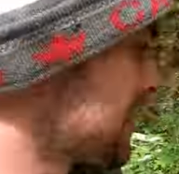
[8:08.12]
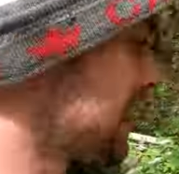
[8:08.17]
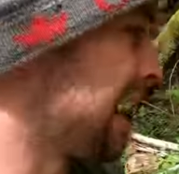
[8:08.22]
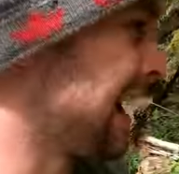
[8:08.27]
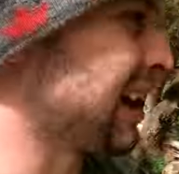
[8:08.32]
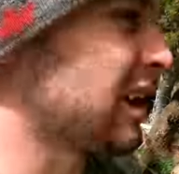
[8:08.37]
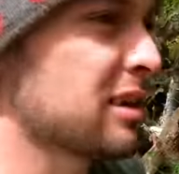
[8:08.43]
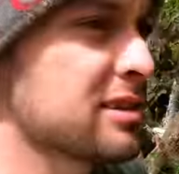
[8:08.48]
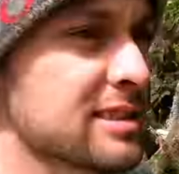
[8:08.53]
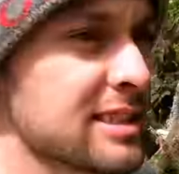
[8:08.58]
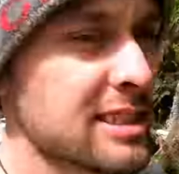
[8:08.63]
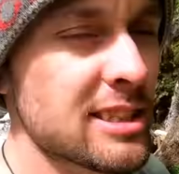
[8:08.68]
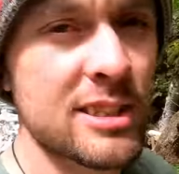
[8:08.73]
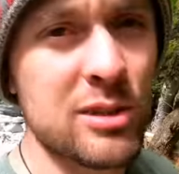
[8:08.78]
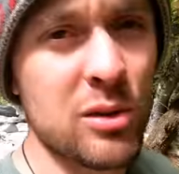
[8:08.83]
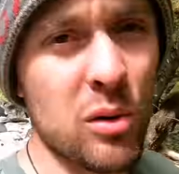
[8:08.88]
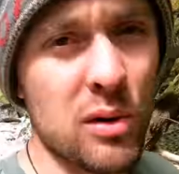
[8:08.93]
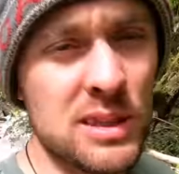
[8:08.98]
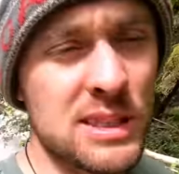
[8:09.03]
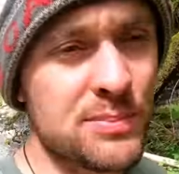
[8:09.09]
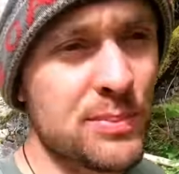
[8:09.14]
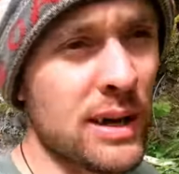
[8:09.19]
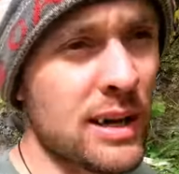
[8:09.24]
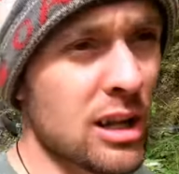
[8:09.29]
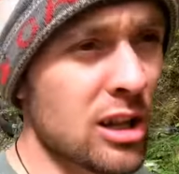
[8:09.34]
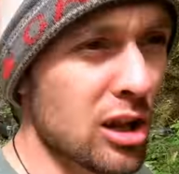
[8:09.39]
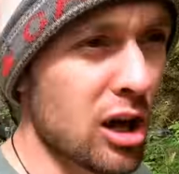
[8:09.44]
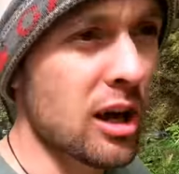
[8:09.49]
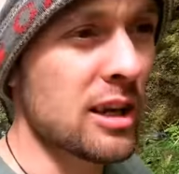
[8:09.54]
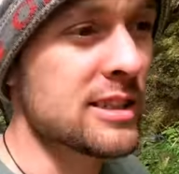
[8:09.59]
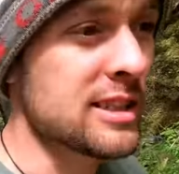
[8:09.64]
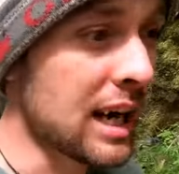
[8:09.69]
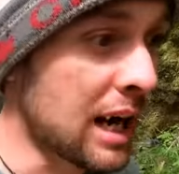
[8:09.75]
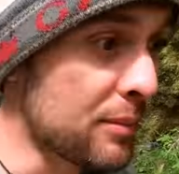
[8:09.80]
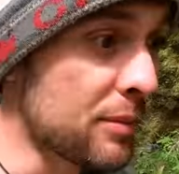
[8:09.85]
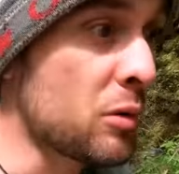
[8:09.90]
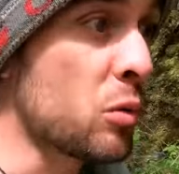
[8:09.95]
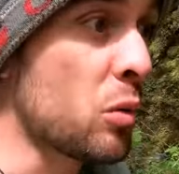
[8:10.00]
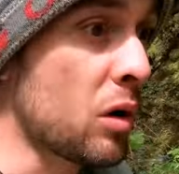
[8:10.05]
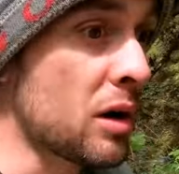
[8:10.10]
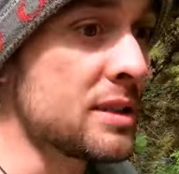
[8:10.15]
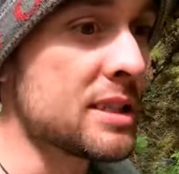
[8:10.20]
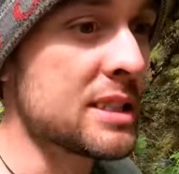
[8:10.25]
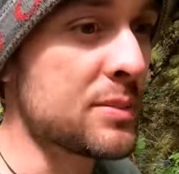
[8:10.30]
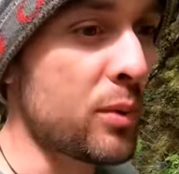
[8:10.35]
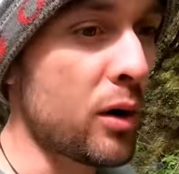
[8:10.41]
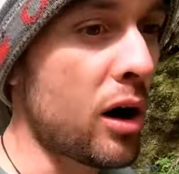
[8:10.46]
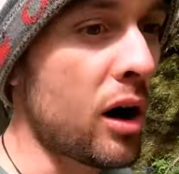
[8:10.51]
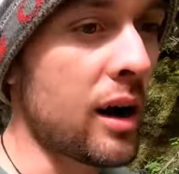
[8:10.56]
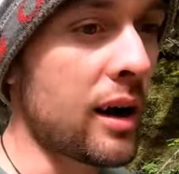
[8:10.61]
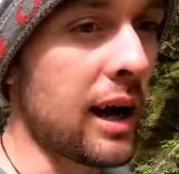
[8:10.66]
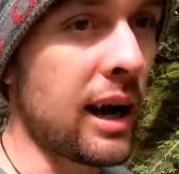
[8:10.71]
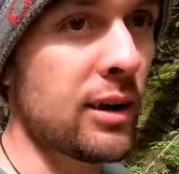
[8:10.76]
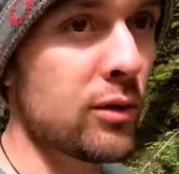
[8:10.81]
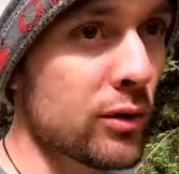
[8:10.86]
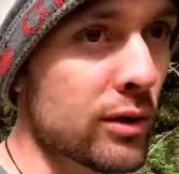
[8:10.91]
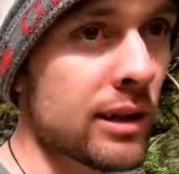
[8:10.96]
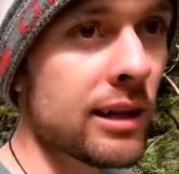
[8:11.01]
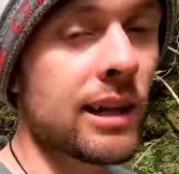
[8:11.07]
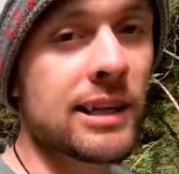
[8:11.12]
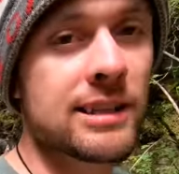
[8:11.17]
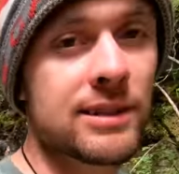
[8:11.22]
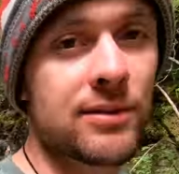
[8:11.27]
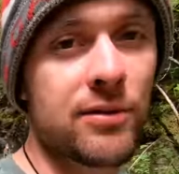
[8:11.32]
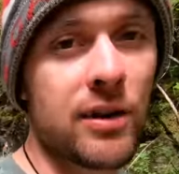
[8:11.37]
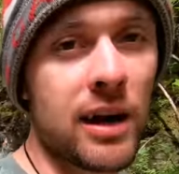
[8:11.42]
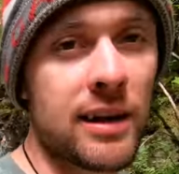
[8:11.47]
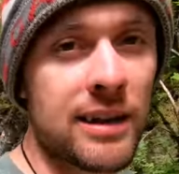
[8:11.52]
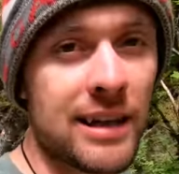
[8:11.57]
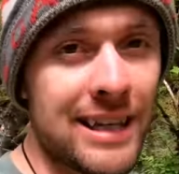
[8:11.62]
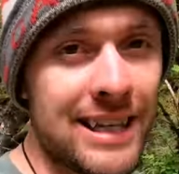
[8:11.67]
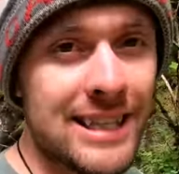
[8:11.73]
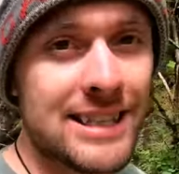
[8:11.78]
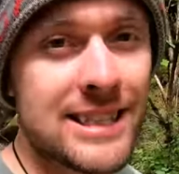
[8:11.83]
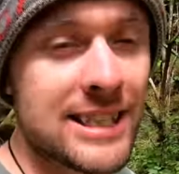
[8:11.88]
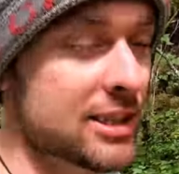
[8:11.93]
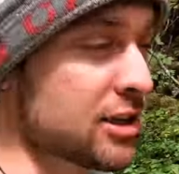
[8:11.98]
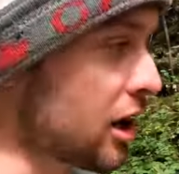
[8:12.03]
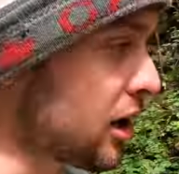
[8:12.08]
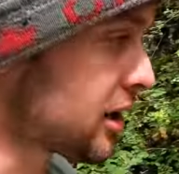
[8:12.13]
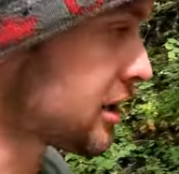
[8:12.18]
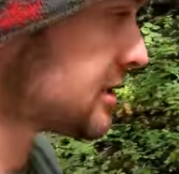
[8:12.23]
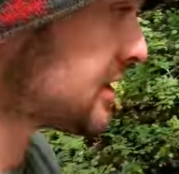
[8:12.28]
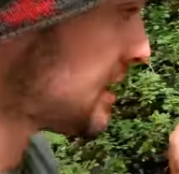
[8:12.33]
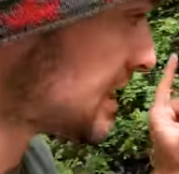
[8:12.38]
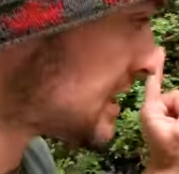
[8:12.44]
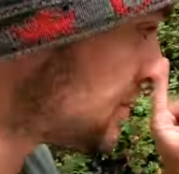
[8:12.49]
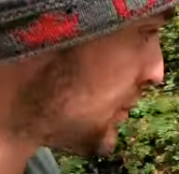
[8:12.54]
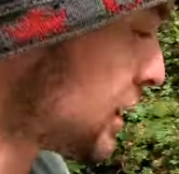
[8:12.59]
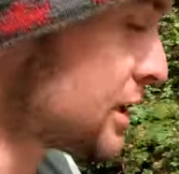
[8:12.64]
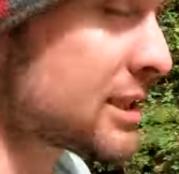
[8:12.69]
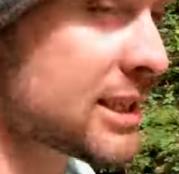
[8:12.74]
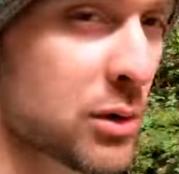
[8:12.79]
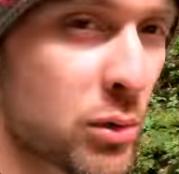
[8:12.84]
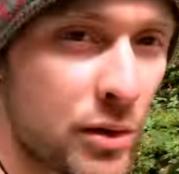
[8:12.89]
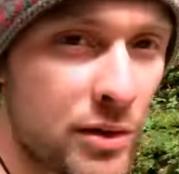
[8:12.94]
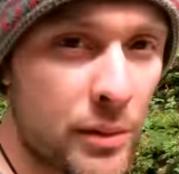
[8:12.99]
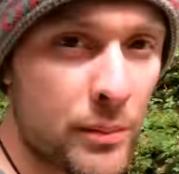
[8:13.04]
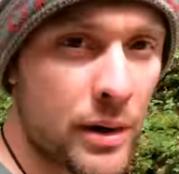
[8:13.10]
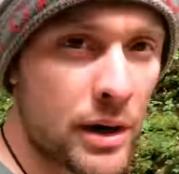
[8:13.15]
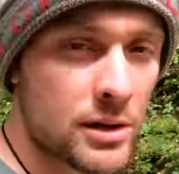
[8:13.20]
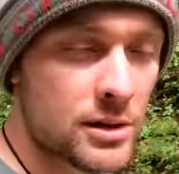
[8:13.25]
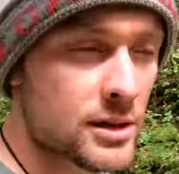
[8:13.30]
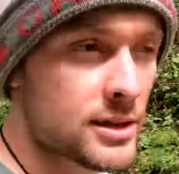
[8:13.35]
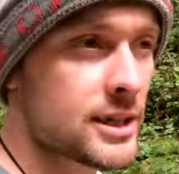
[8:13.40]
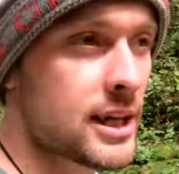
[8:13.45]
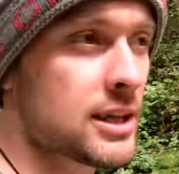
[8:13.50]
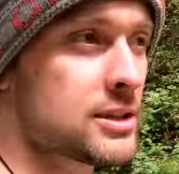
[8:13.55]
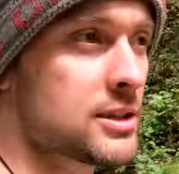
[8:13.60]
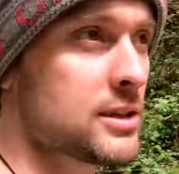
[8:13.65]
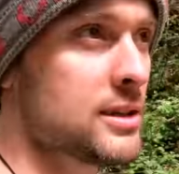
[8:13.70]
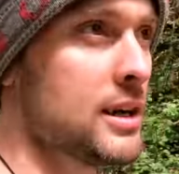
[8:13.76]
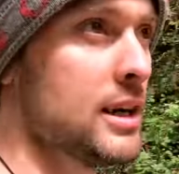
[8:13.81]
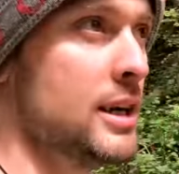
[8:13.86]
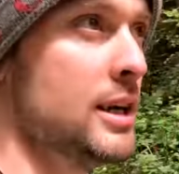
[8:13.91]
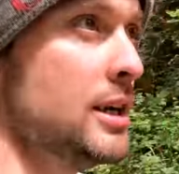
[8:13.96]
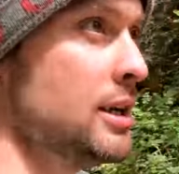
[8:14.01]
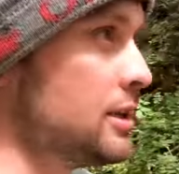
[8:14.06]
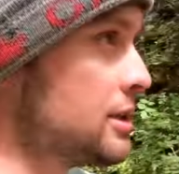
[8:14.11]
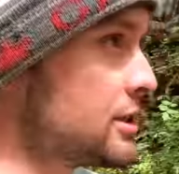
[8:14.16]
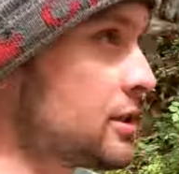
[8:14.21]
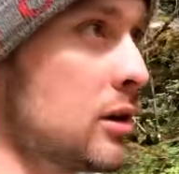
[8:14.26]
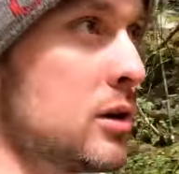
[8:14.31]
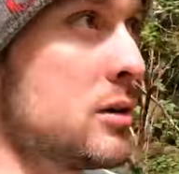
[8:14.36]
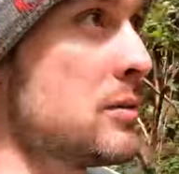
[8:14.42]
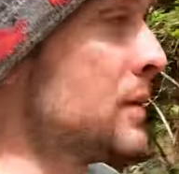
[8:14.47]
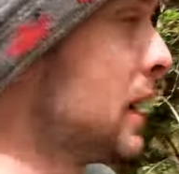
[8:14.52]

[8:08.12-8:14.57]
I honestly just don't want to spend a lot of time in one spot. I really like to find the easy targets, especially with a metal detector. So